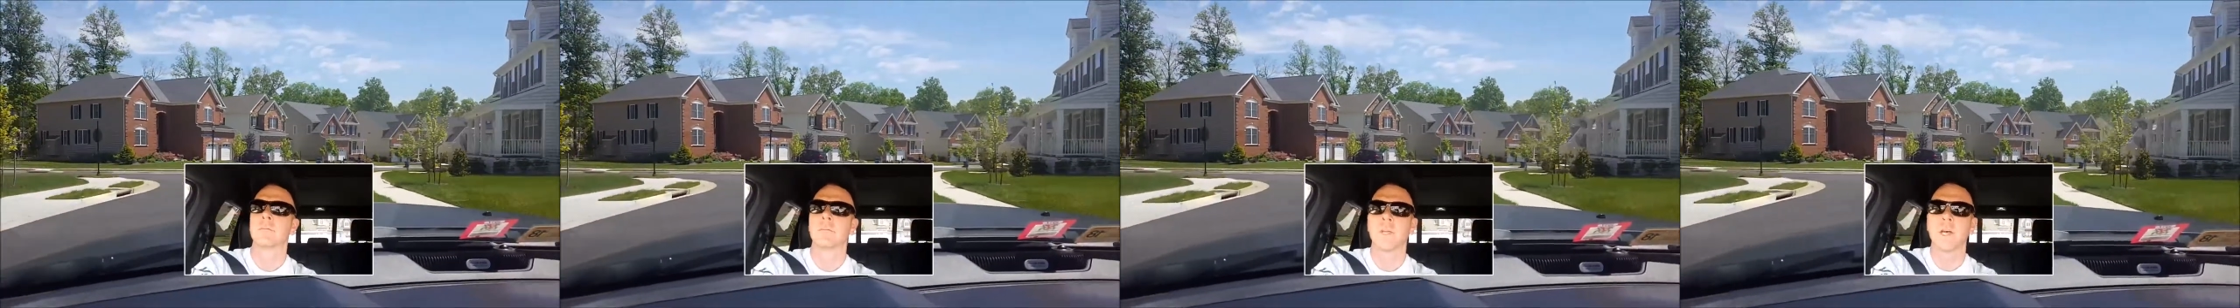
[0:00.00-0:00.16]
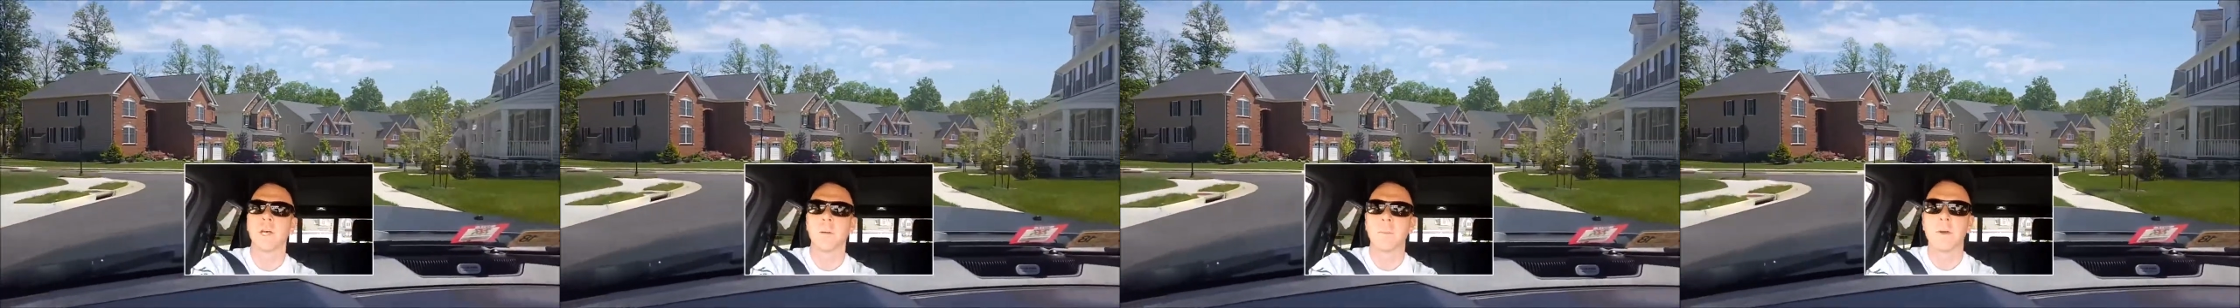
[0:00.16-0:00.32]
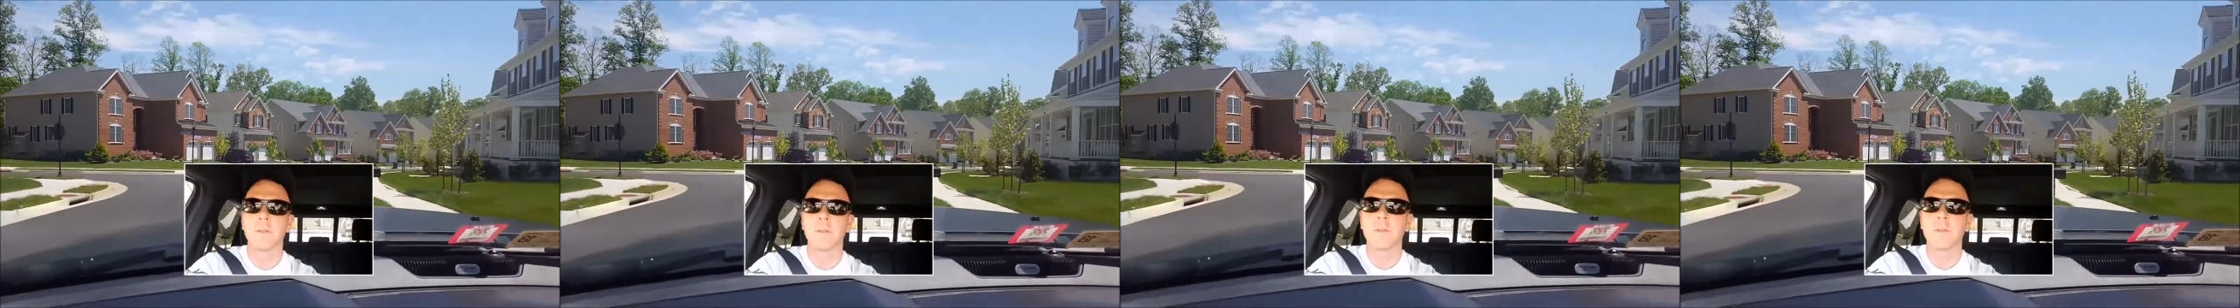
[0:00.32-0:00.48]

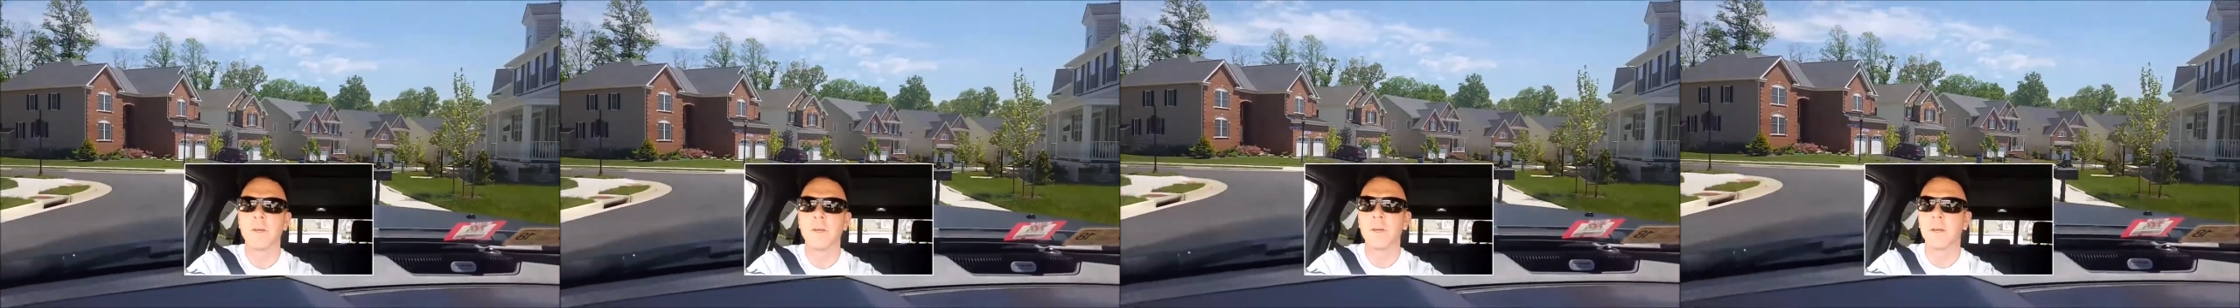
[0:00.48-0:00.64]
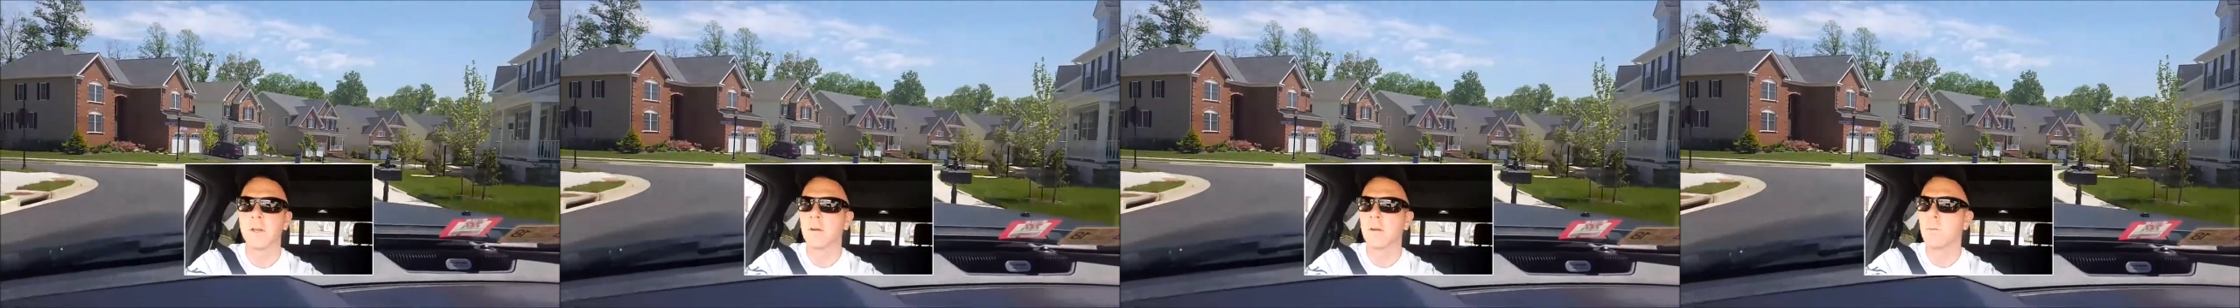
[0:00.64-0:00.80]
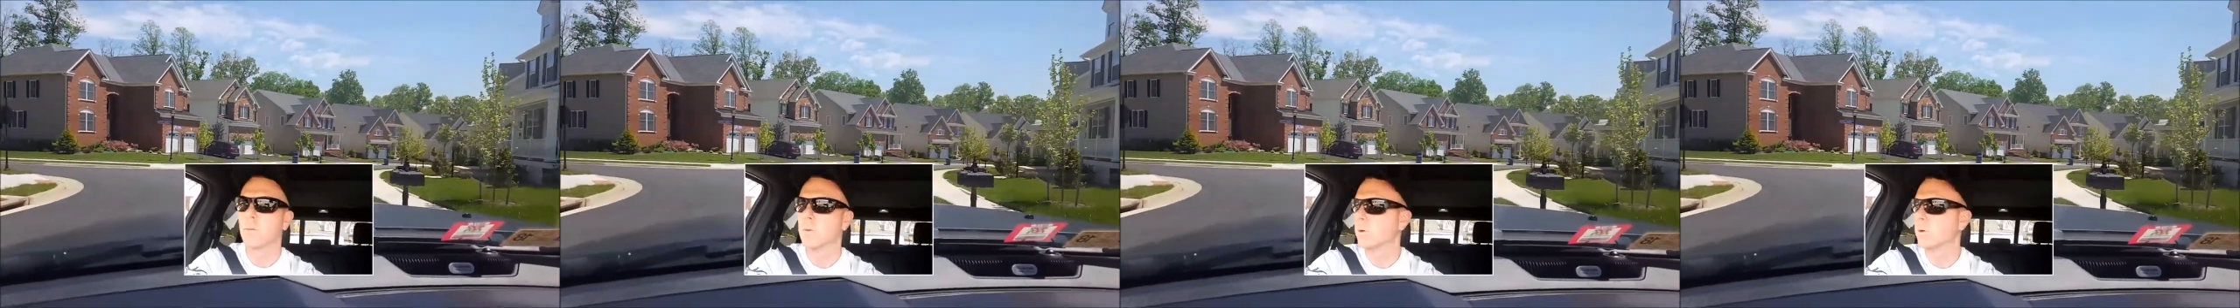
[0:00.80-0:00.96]
not my thing
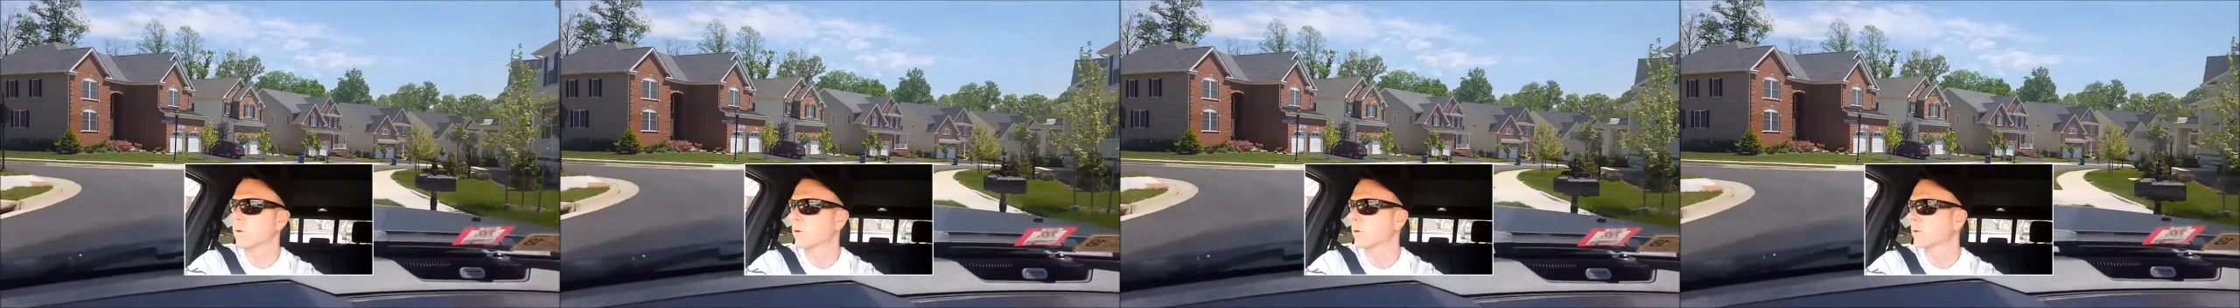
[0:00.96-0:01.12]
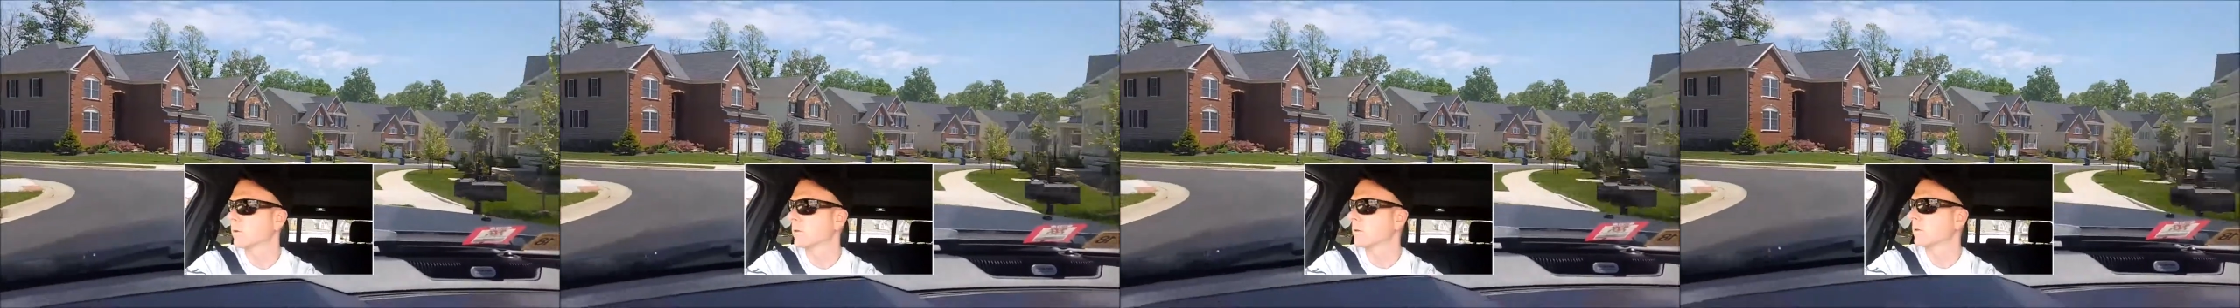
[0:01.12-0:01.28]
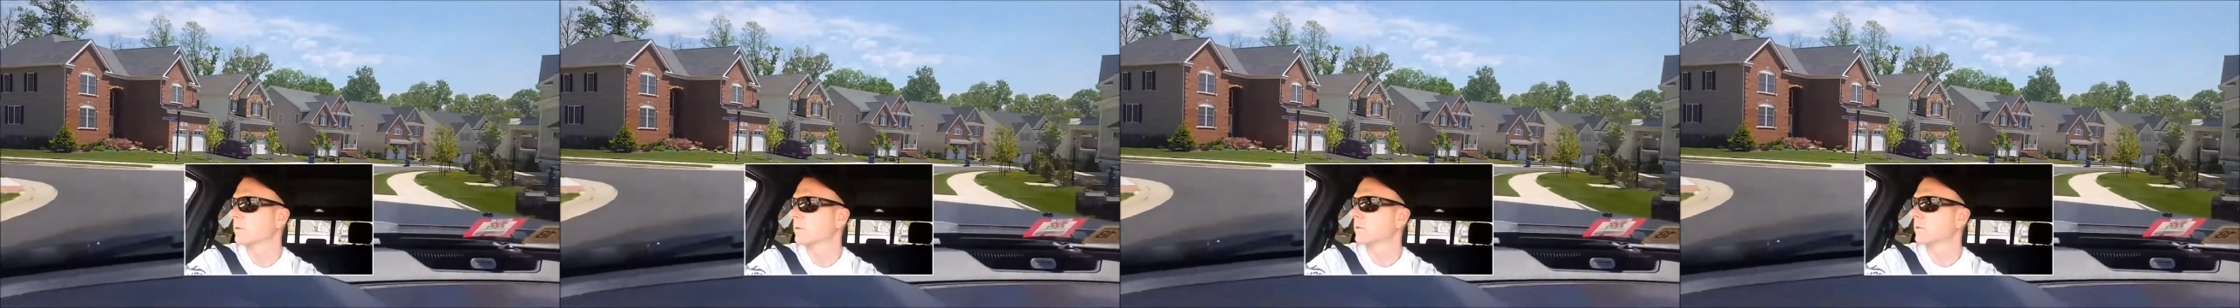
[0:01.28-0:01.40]
anymore,